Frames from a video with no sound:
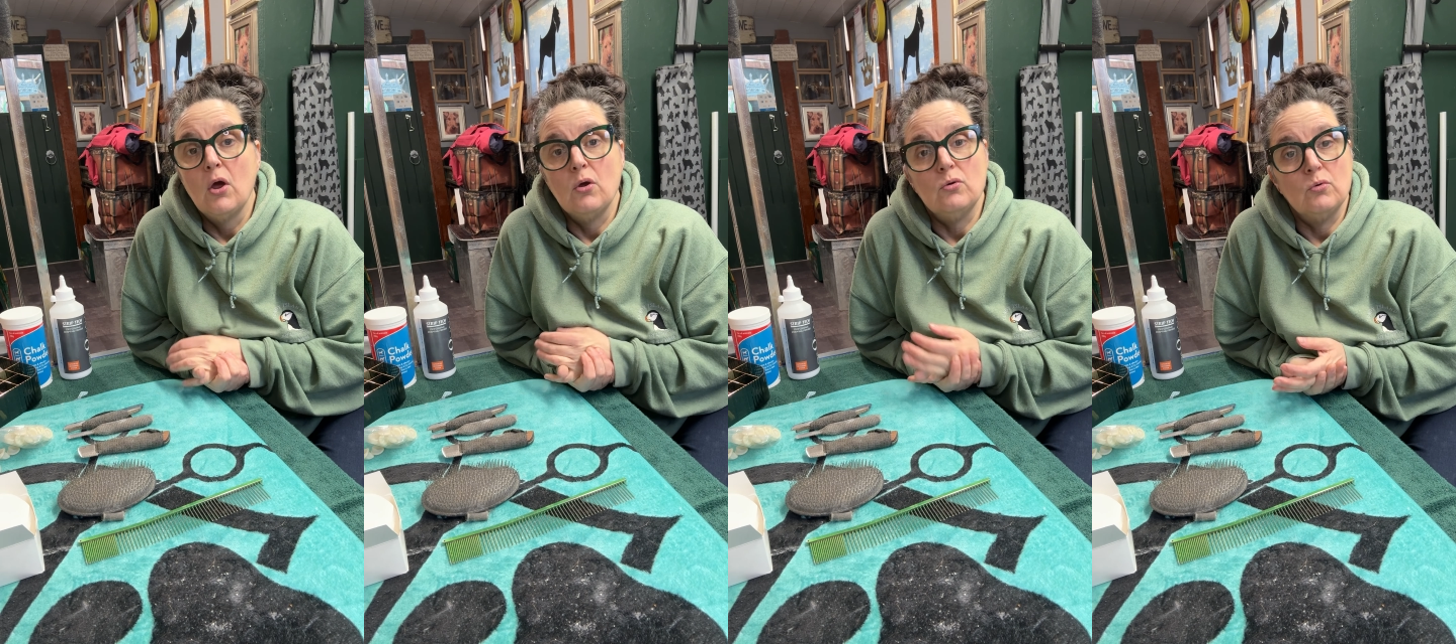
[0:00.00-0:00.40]

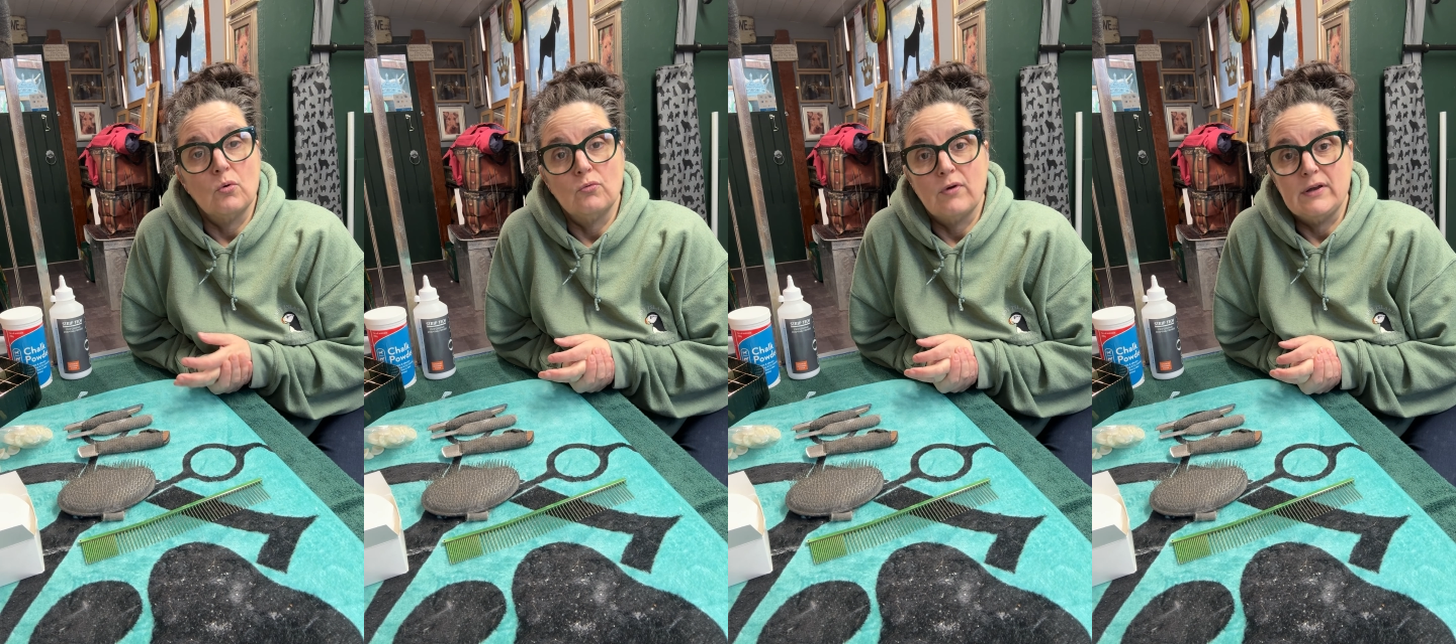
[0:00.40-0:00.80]
who
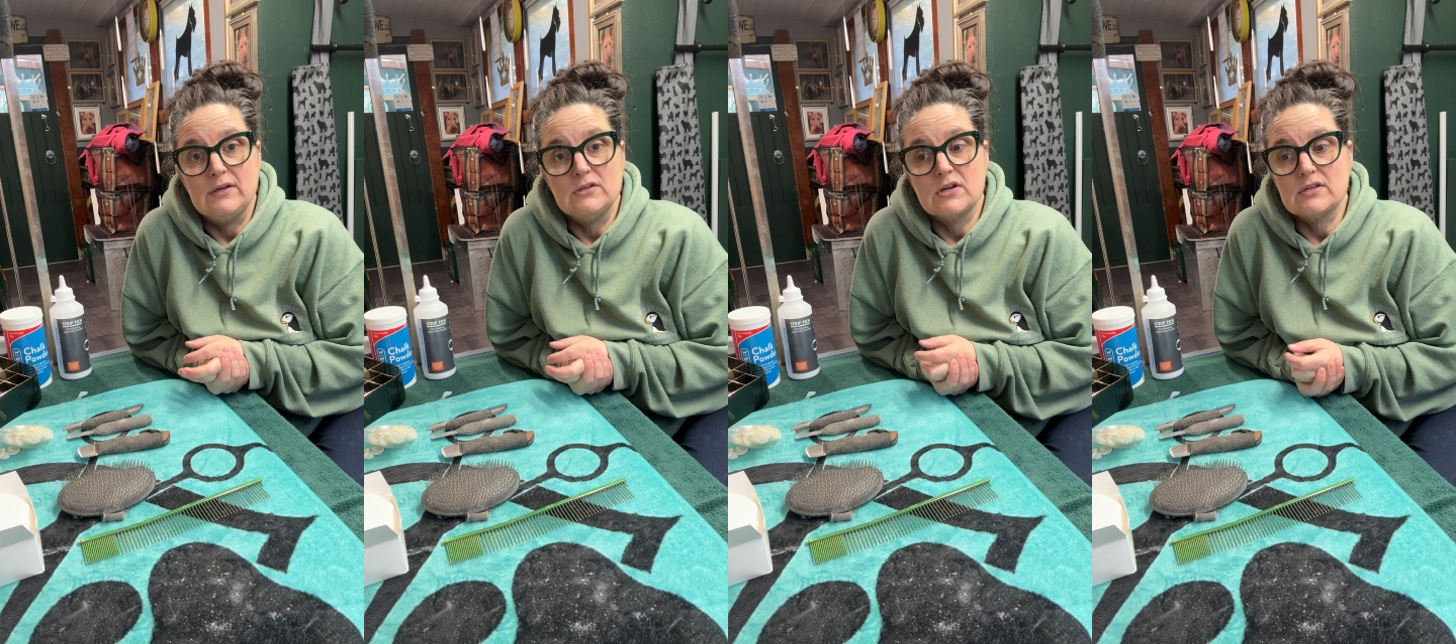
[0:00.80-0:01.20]

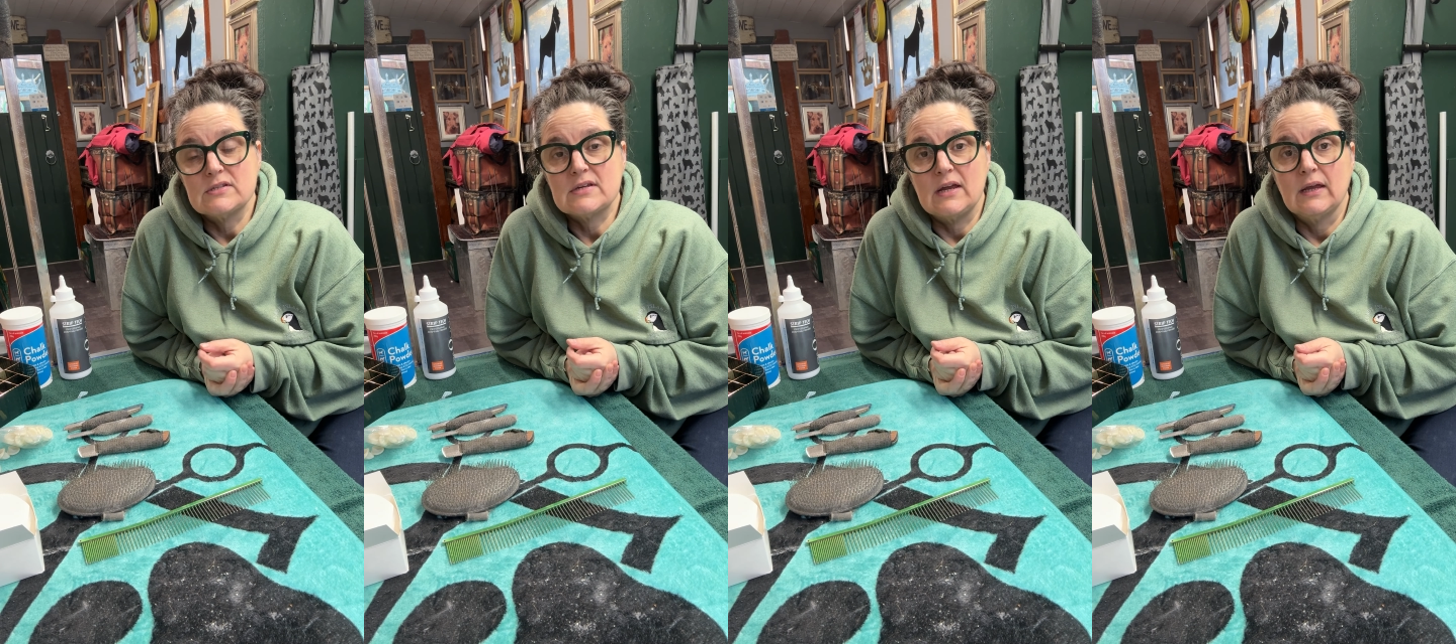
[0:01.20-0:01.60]
already does
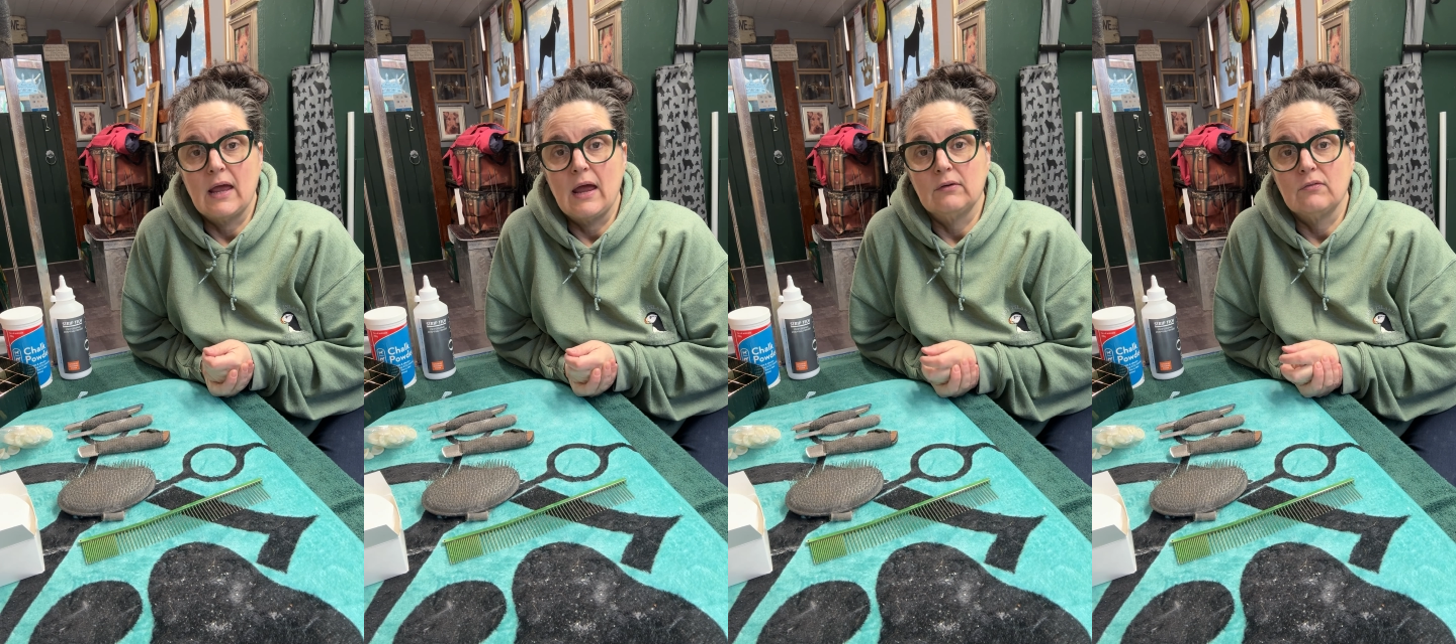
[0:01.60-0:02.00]
take
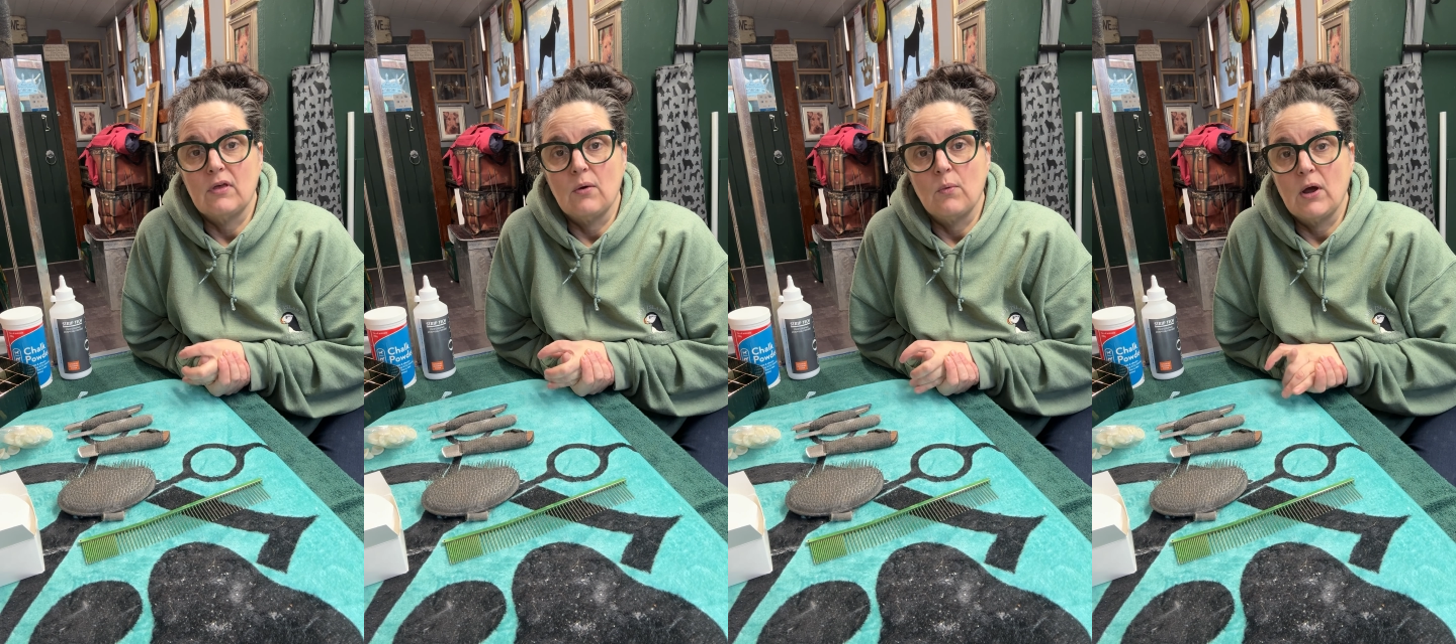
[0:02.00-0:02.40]
care of
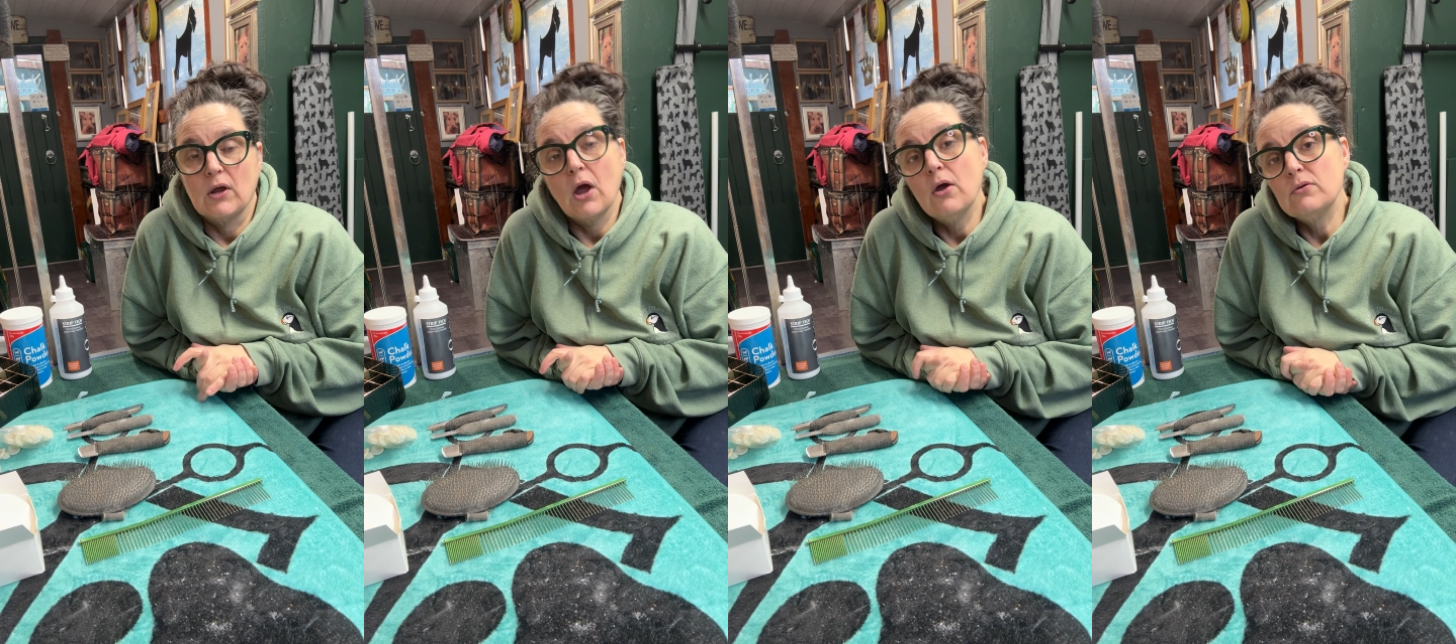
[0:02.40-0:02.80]
their wire
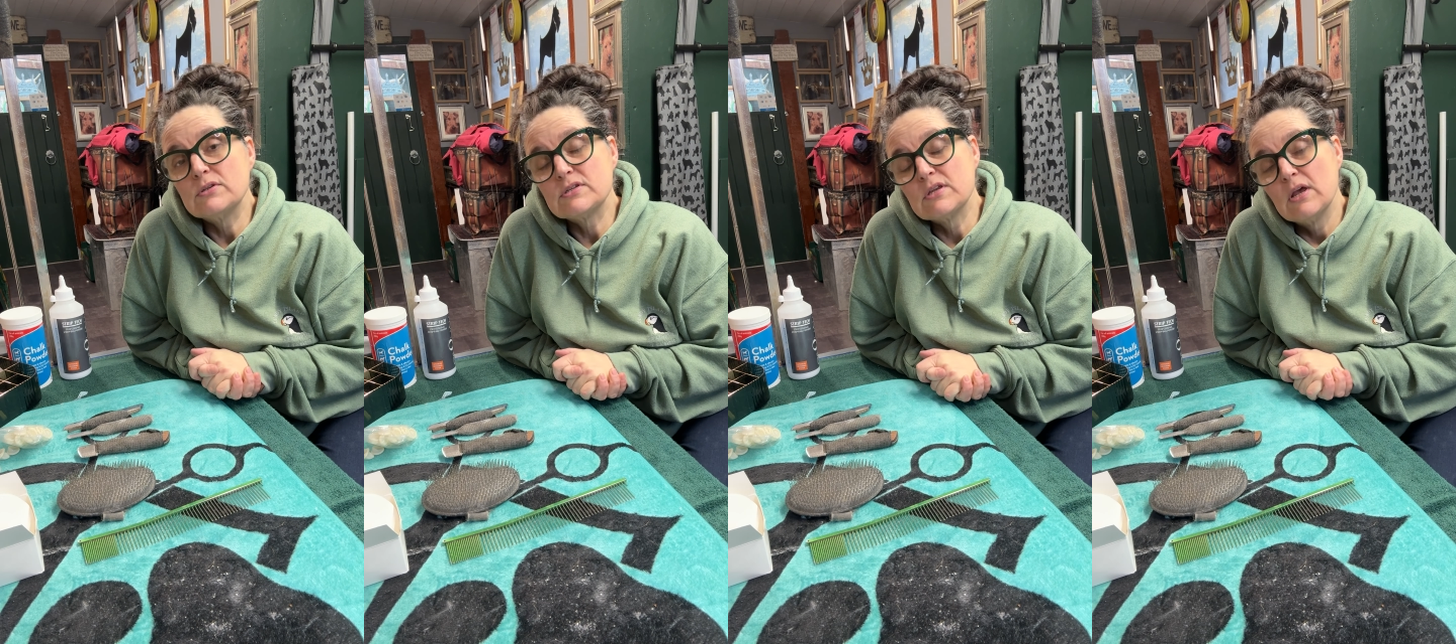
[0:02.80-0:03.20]

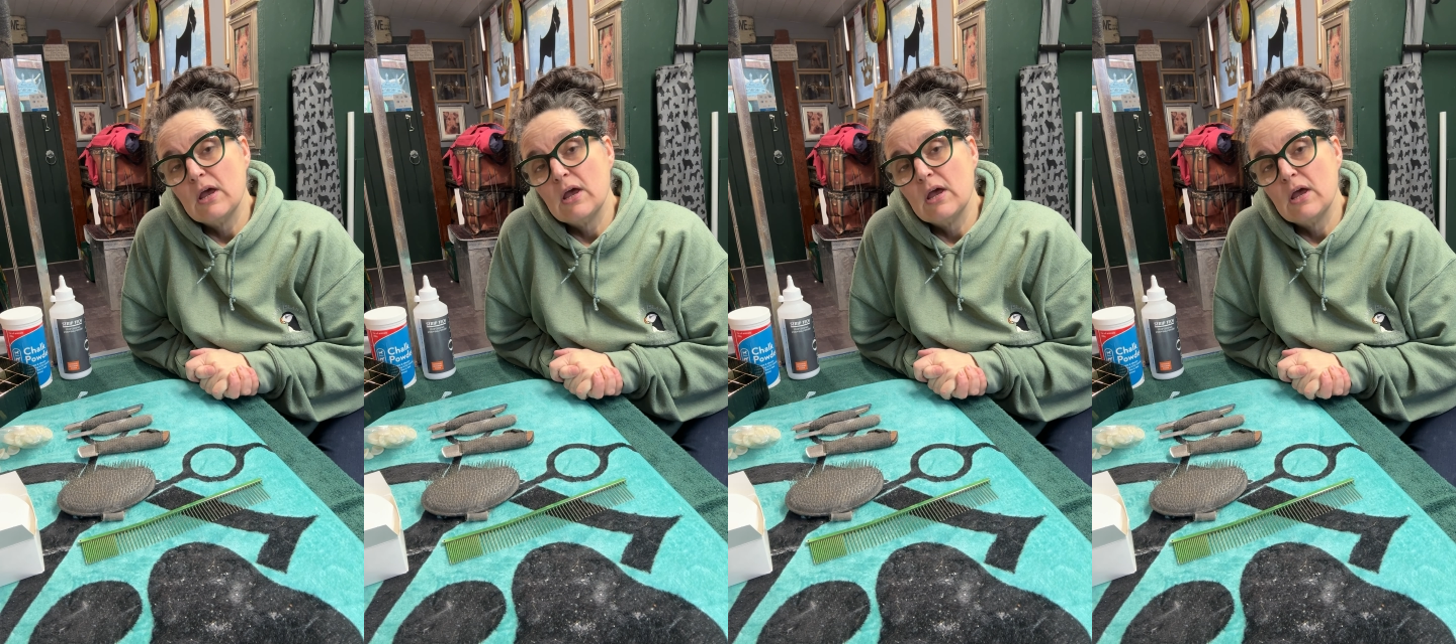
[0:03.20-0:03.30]
coats.